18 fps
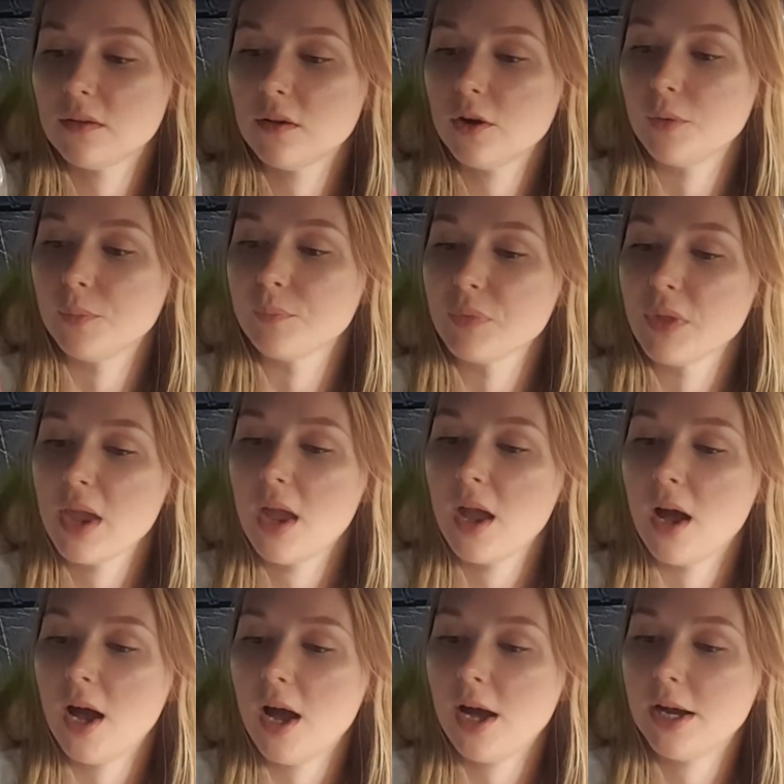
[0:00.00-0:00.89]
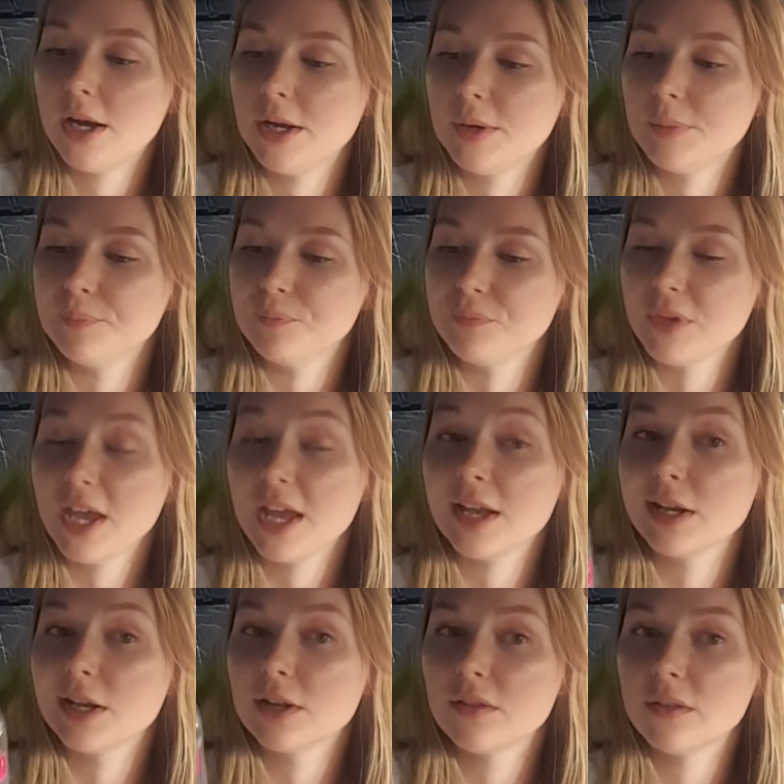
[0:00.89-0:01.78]
So,
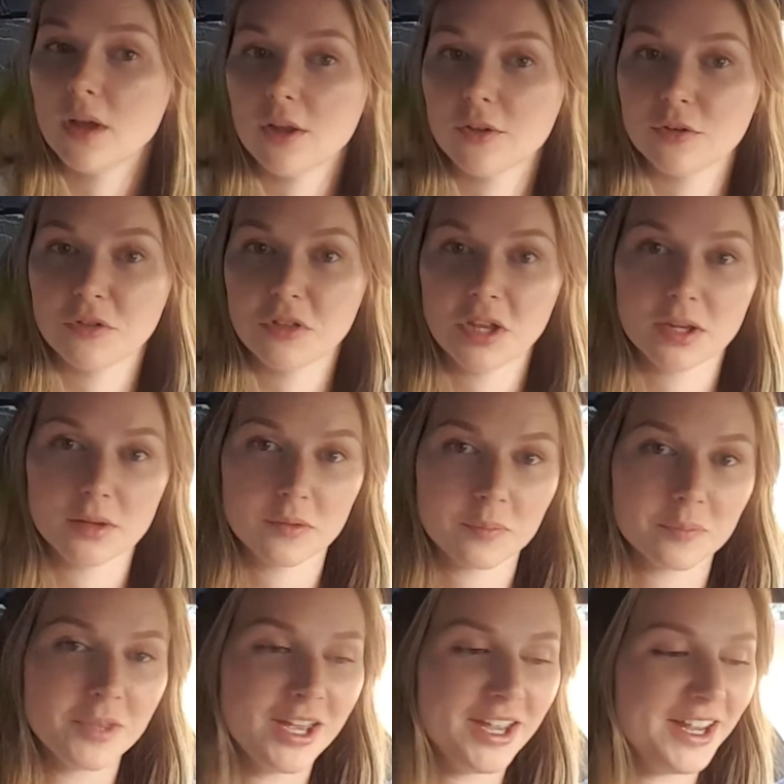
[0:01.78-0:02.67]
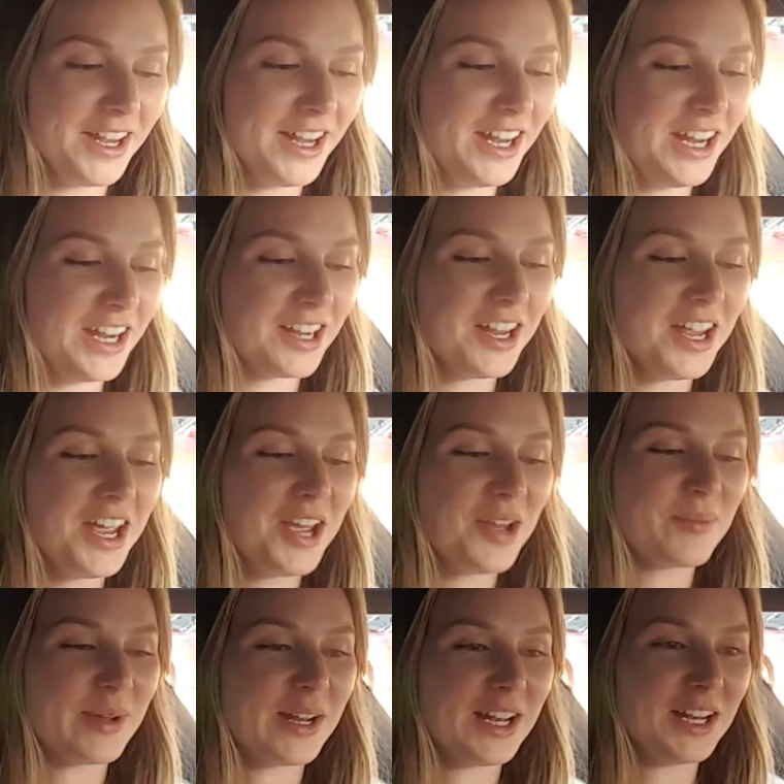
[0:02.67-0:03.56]
and other things.
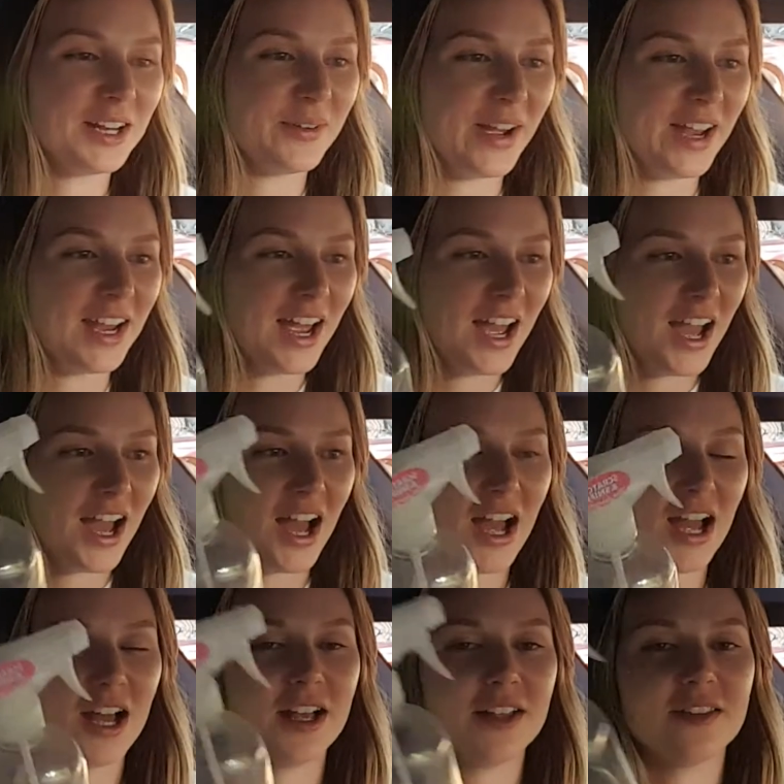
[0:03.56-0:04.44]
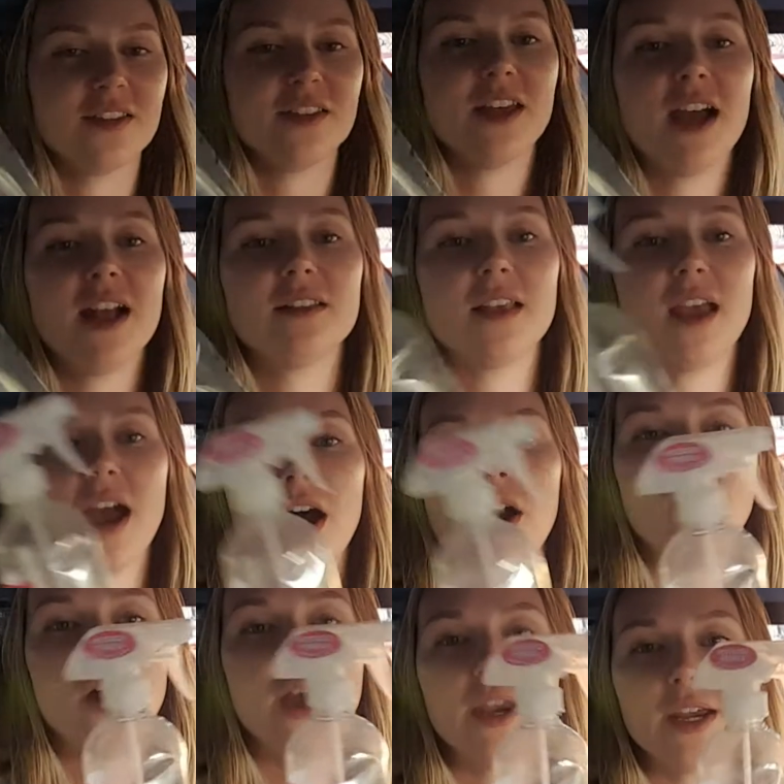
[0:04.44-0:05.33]
But anyway, so that's
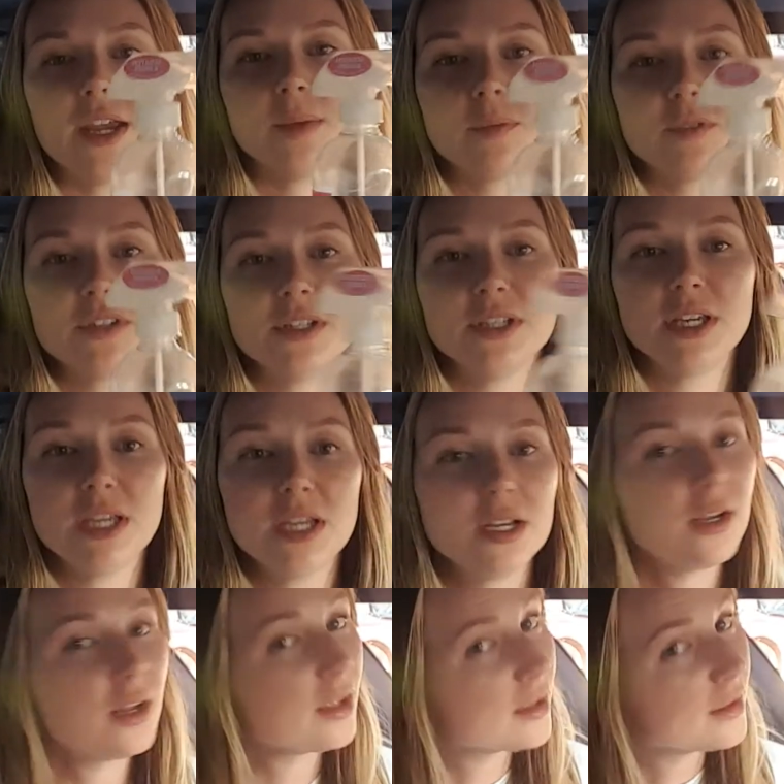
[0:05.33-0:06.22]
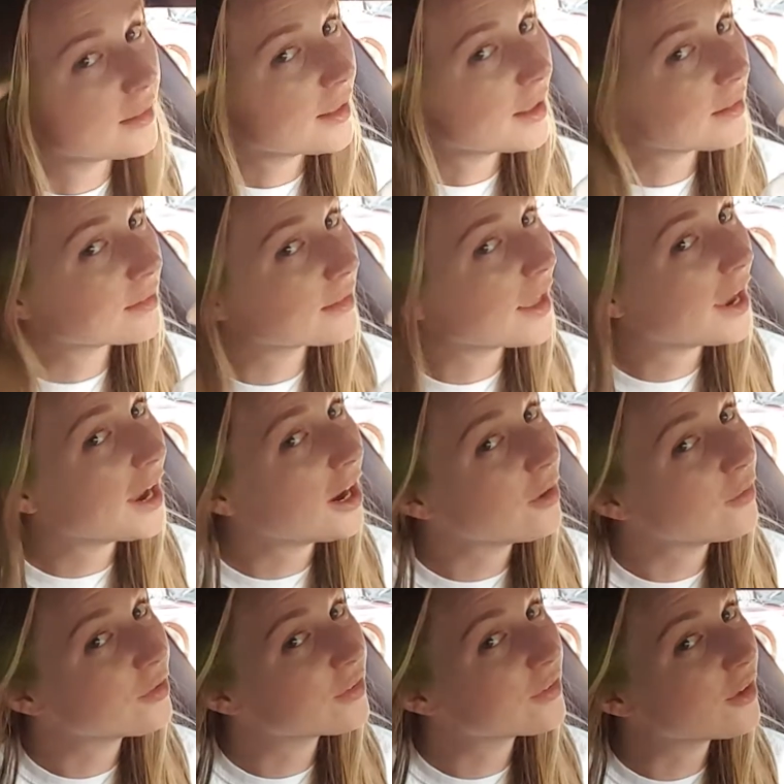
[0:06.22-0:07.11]
how I kept clean. That's the
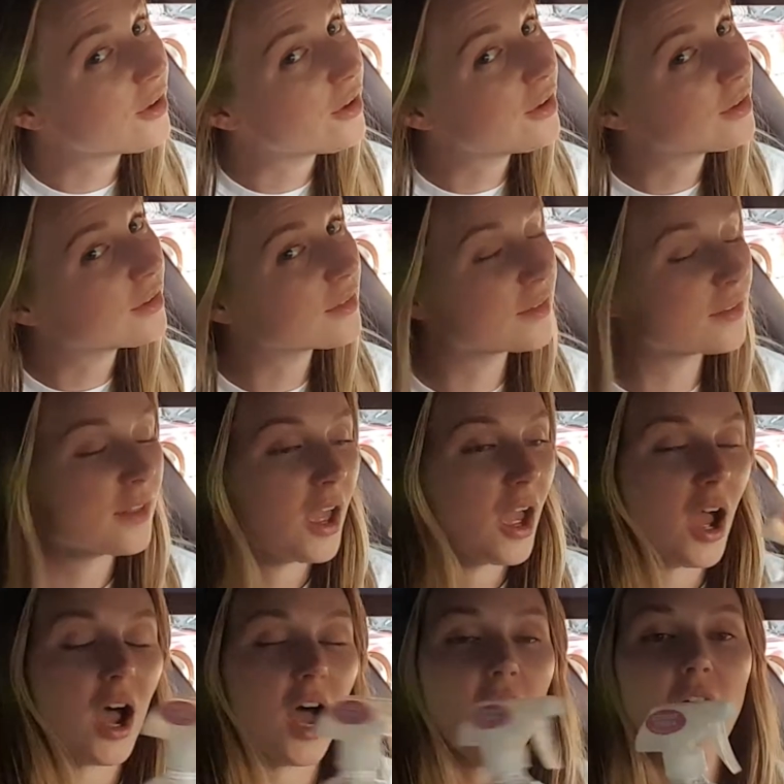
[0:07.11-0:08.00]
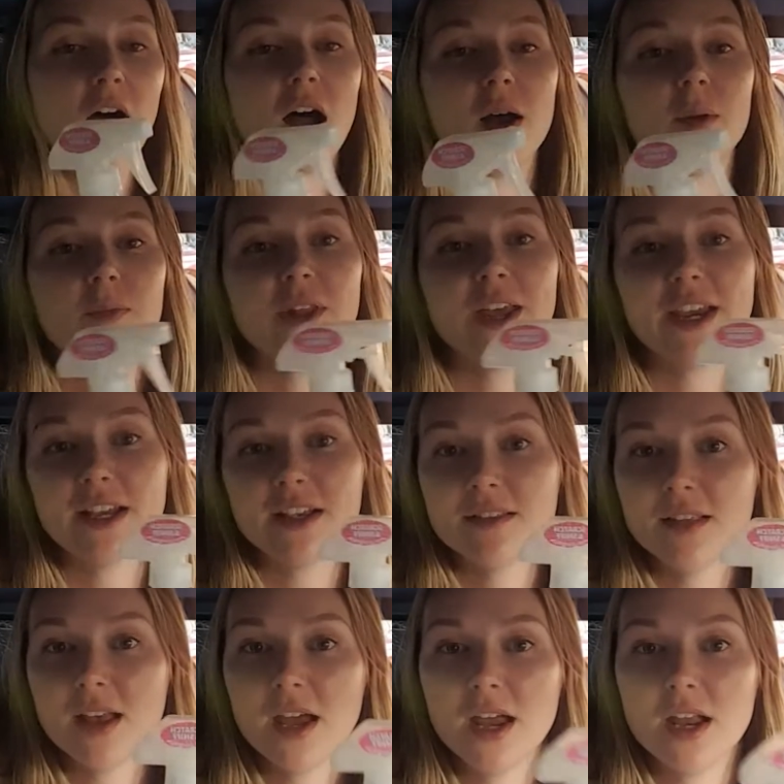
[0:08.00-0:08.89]
hair results. Like I
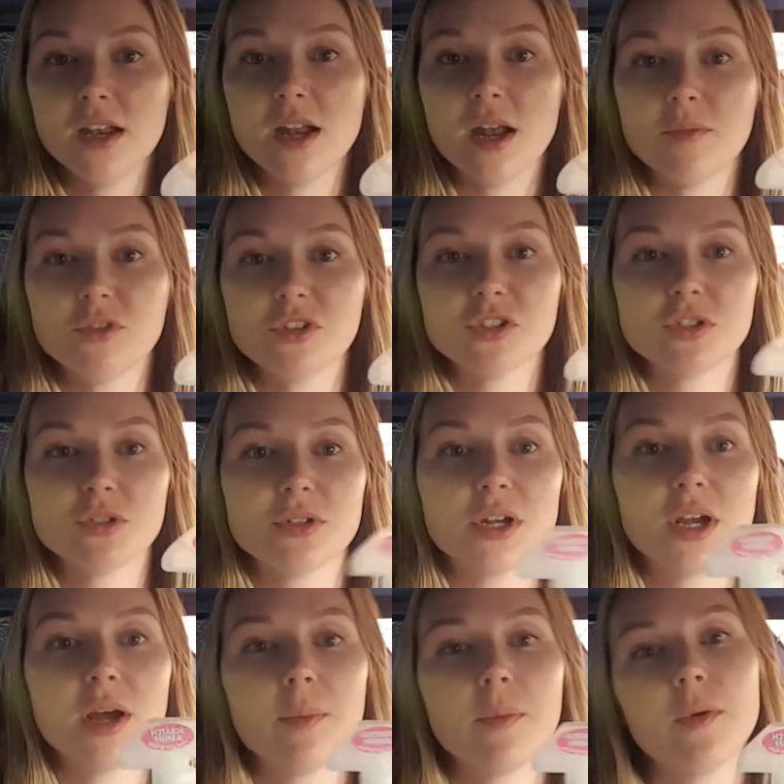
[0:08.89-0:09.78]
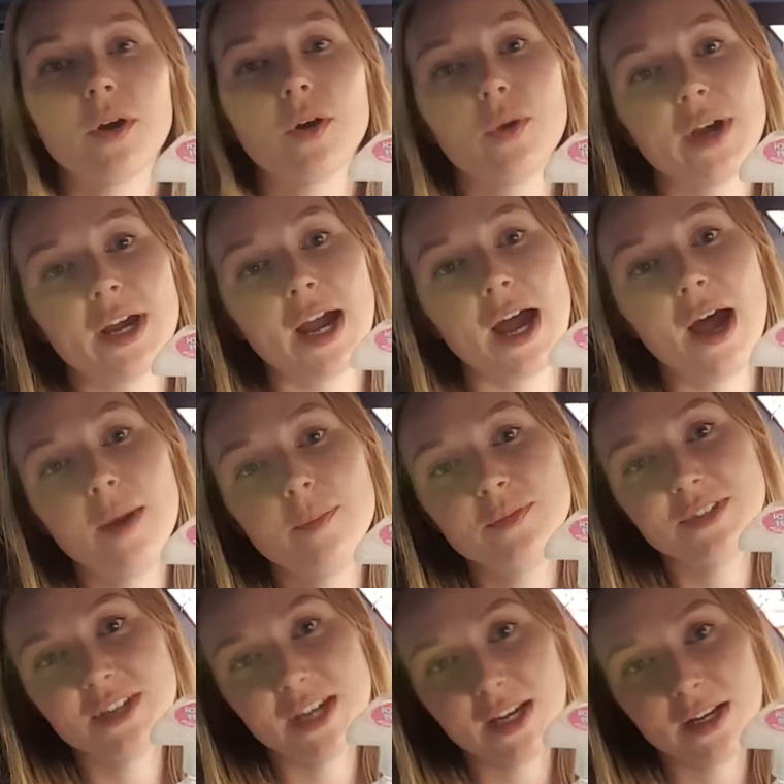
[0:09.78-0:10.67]
said, I'm just doing a couple of quick
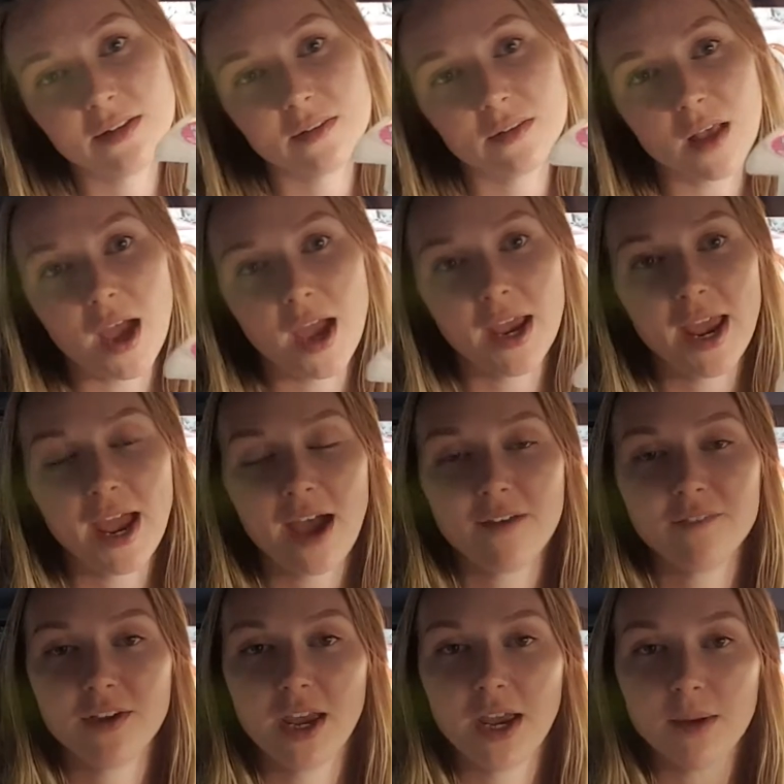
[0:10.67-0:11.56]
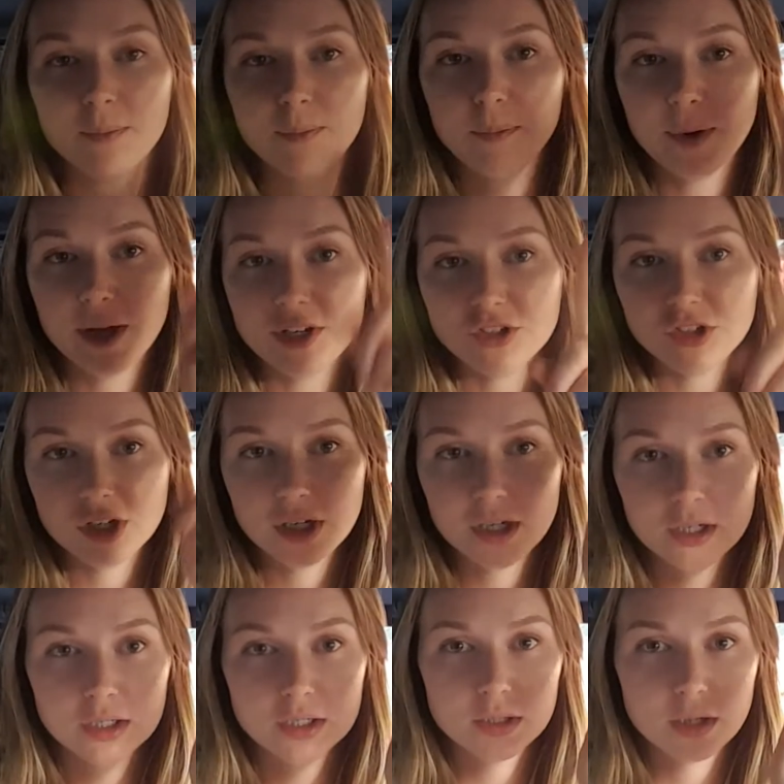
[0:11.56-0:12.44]
updates. I have a budget